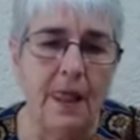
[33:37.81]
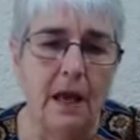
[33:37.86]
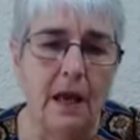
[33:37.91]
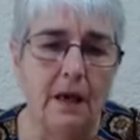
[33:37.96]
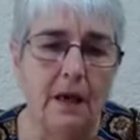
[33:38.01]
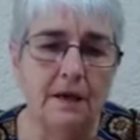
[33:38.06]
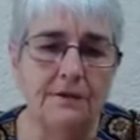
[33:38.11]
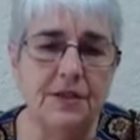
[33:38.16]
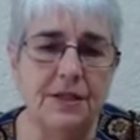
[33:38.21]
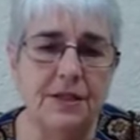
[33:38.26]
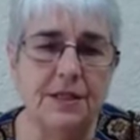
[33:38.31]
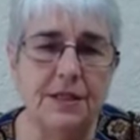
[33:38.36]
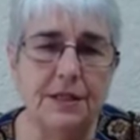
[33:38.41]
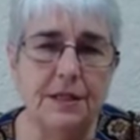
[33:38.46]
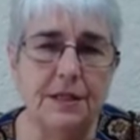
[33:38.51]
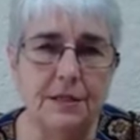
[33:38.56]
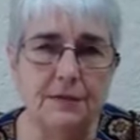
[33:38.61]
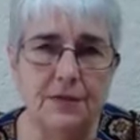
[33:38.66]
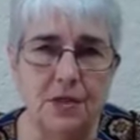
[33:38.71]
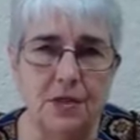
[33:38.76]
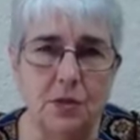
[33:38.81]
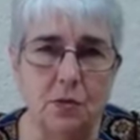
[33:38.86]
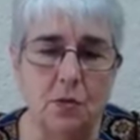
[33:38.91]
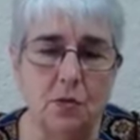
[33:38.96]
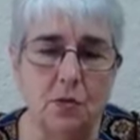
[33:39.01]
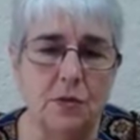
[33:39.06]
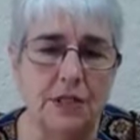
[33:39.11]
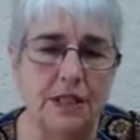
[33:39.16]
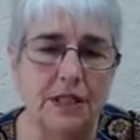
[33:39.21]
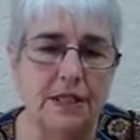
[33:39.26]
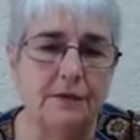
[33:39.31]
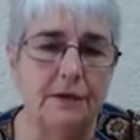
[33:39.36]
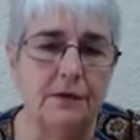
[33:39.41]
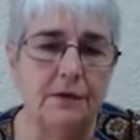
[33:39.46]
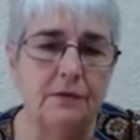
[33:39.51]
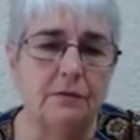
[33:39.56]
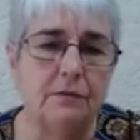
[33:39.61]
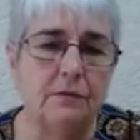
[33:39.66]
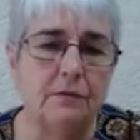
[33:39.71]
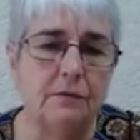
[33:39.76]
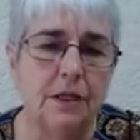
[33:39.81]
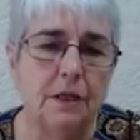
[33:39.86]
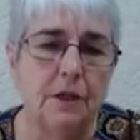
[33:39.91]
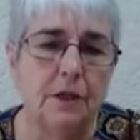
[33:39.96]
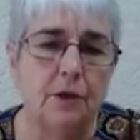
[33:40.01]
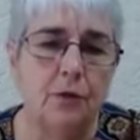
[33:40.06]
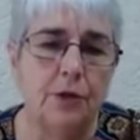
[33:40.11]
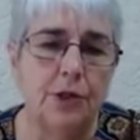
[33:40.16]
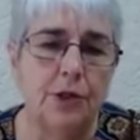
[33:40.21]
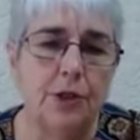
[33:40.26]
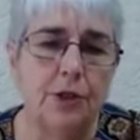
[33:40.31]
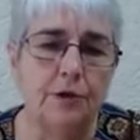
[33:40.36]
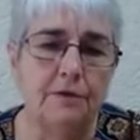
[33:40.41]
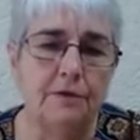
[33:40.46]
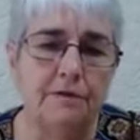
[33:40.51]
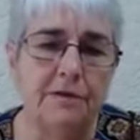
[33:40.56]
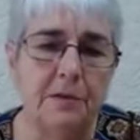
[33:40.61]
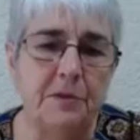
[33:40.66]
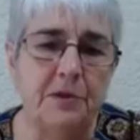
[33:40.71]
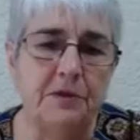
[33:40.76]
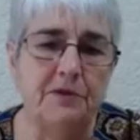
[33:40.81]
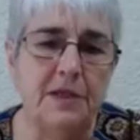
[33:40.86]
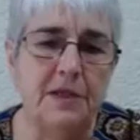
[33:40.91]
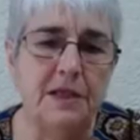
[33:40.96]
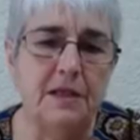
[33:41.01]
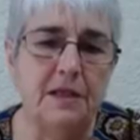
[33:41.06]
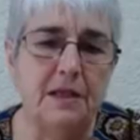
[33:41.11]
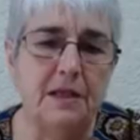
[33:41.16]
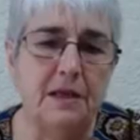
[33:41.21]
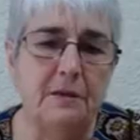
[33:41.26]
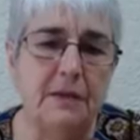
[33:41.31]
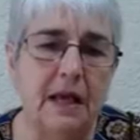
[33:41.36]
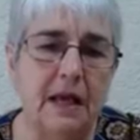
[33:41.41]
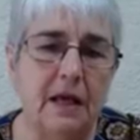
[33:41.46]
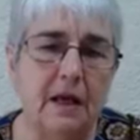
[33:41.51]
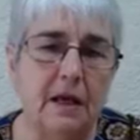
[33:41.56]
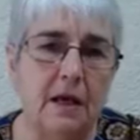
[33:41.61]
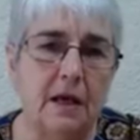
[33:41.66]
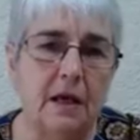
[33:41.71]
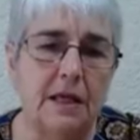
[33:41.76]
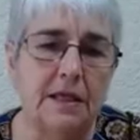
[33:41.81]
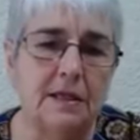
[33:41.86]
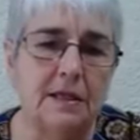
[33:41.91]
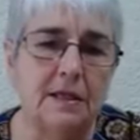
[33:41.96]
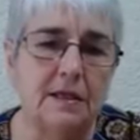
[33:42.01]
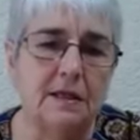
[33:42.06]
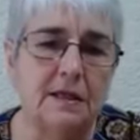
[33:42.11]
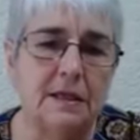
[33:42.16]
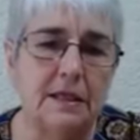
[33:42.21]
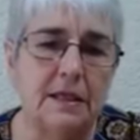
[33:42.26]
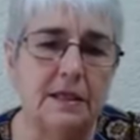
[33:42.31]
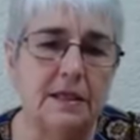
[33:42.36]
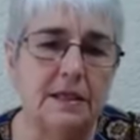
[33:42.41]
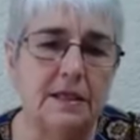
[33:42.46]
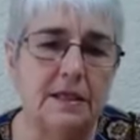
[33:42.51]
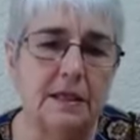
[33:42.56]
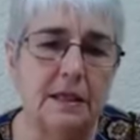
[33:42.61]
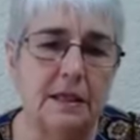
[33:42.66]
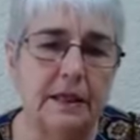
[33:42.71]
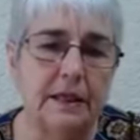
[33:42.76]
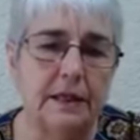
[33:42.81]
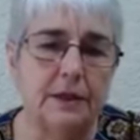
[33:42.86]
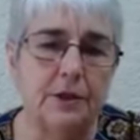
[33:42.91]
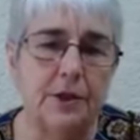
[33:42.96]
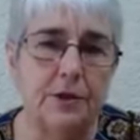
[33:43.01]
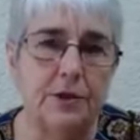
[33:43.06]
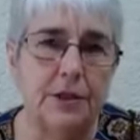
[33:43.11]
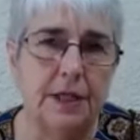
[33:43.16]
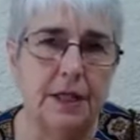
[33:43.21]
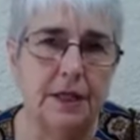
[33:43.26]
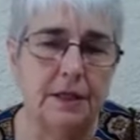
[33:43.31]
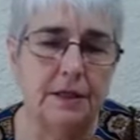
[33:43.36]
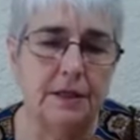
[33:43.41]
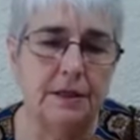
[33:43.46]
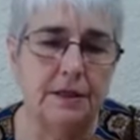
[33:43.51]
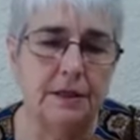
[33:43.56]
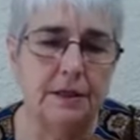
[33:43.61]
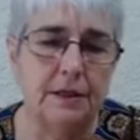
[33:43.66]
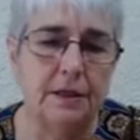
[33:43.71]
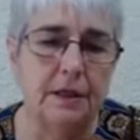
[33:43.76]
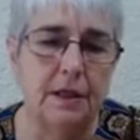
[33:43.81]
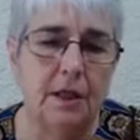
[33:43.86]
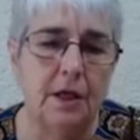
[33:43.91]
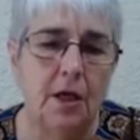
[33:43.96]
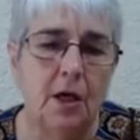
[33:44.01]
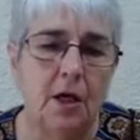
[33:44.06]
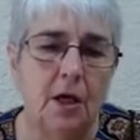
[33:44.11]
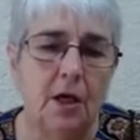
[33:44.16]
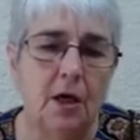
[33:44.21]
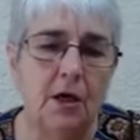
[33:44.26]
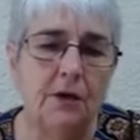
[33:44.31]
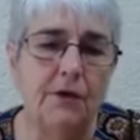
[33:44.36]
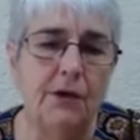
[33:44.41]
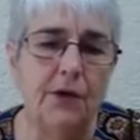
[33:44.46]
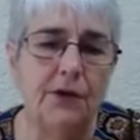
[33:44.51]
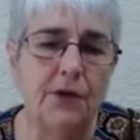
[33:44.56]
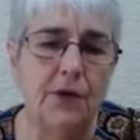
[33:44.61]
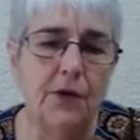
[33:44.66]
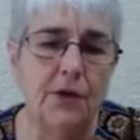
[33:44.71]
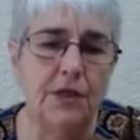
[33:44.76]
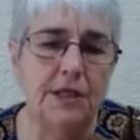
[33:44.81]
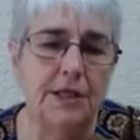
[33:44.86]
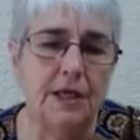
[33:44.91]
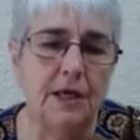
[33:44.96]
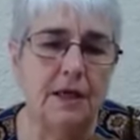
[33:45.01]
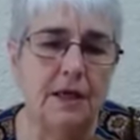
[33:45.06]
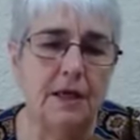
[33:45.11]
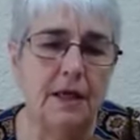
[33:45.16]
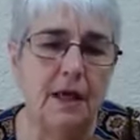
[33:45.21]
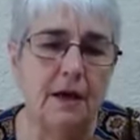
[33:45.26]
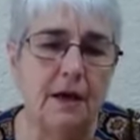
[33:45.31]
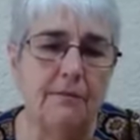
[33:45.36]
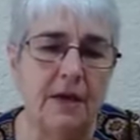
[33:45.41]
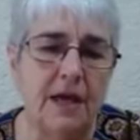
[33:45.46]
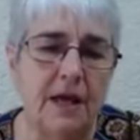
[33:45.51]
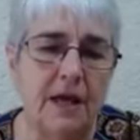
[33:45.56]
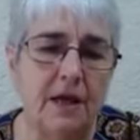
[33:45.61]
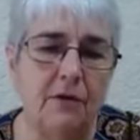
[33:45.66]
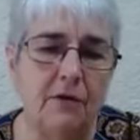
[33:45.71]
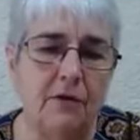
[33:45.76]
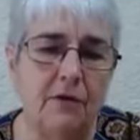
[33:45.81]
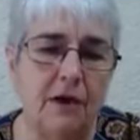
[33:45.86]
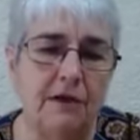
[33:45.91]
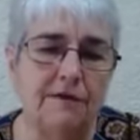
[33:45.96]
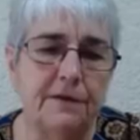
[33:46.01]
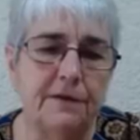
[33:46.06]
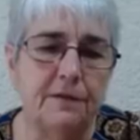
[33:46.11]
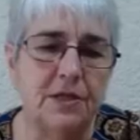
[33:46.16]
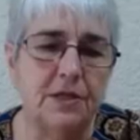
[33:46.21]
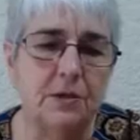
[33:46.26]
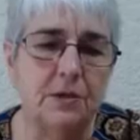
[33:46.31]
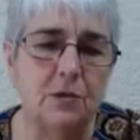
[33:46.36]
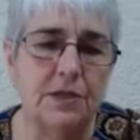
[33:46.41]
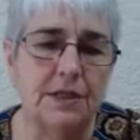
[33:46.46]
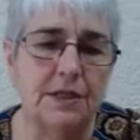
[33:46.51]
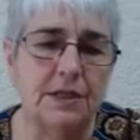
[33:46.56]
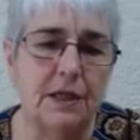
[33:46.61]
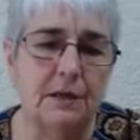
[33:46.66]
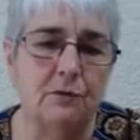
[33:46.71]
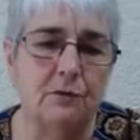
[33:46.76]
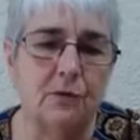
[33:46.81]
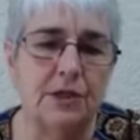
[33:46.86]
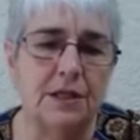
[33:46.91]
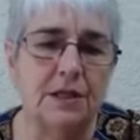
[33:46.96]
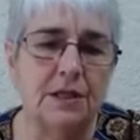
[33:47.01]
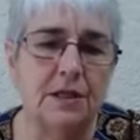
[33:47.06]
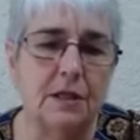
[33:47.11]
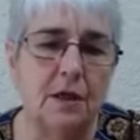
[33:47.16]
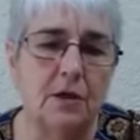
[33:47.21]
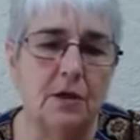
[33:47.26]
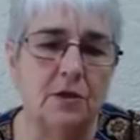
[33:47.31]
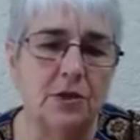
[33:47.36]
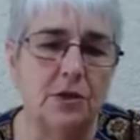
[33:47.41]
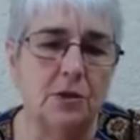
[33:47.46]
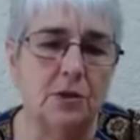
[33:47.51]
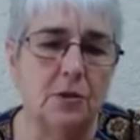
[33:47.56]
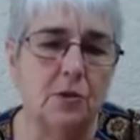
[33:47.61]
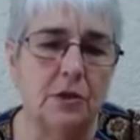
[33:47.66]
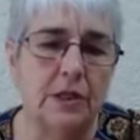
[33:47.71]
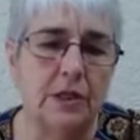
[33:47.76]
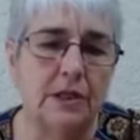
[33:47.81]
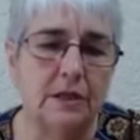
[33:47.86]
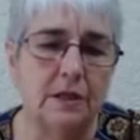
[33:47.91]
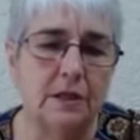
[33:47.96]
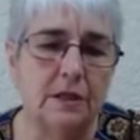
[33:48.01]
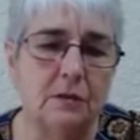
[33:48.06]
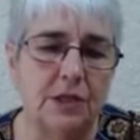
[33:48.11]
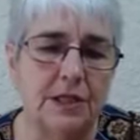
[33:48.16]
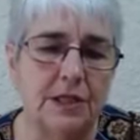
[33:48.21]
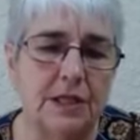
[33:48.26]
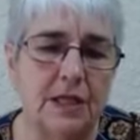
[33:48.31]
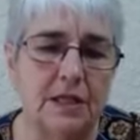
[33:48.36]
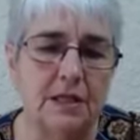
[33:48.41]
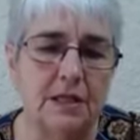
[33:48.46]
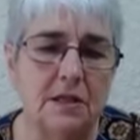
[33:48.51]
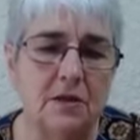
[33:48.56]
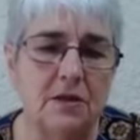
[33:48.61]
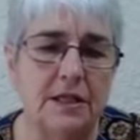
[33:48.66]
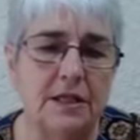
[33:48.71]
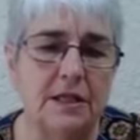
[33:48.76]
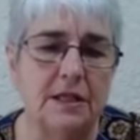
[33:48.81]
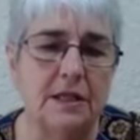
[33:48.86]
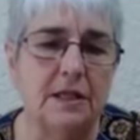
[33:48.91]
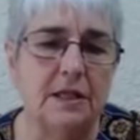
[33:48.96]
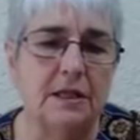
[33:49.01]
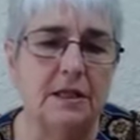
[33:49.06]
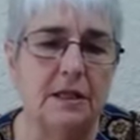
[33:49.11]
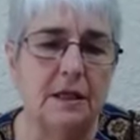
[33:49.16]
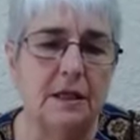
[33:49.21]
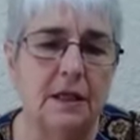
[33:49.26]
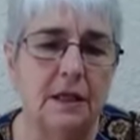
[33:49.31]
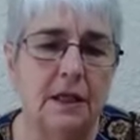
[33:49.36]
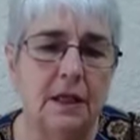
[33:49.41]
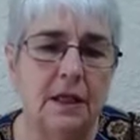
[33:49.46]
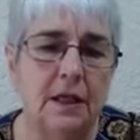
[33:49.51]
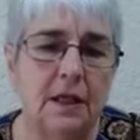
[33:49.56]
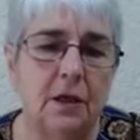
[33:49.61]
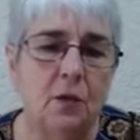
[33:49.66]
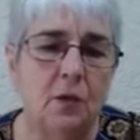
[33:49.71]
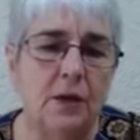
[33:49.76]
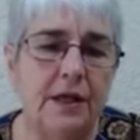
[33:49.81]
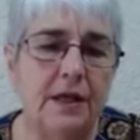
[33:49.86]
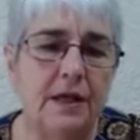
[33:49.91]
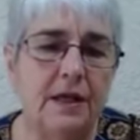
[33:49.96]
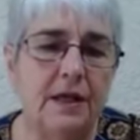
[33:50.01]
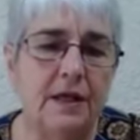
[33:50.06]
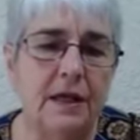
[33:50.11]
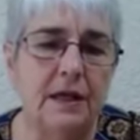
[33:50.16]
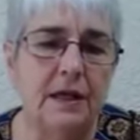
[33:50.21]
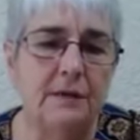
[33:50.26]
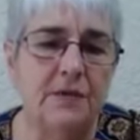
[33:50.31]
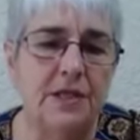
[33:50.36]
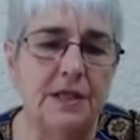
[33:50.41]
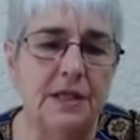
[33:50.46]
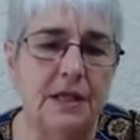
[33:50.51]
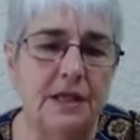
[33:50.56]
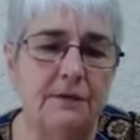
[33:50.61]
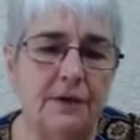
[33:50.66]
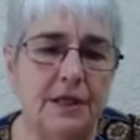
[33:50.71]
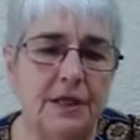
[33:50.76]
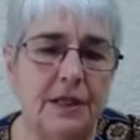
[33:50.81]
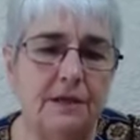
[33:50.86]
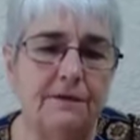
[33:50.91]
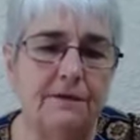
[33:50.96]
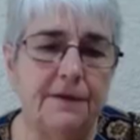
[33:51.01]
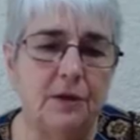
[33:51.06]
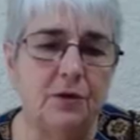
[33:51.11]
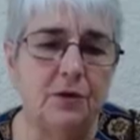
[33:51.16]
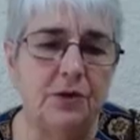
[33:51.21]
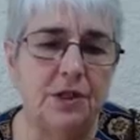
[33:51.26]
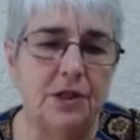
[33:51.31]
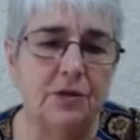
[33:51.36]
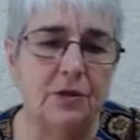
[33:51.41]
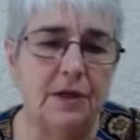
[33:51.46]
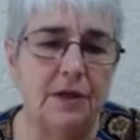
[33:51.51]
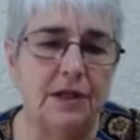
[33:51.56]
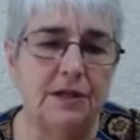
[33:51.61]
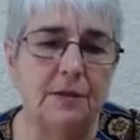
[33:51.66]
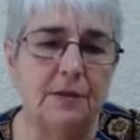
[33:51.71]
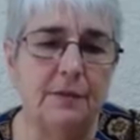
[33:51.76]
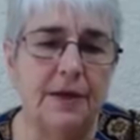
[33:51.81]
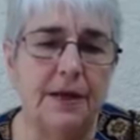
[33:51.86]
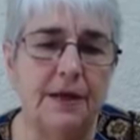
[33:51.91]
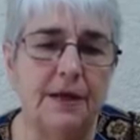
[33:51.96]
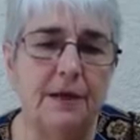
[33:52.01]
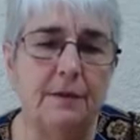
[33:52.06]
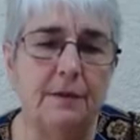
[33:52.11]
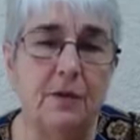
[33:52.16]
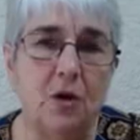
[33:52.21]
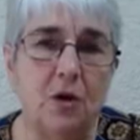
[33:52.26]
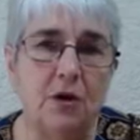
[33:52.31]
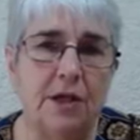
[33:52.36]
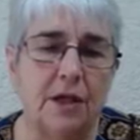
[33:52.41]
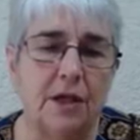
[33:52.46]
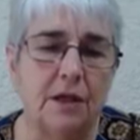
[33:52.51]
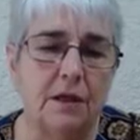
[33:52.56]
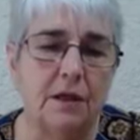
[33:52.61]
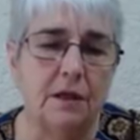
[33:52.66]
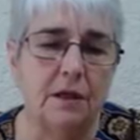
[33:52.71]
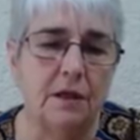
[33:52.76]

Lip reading: After the death of Saul, David returned from defeating the Amalekites and stayed in Ziklag 2 days. On the 3rd day, a man arrived from Saul's camp with his clothes torn and with dust on his head. When he came to David, he fell to the ground to pay him honor.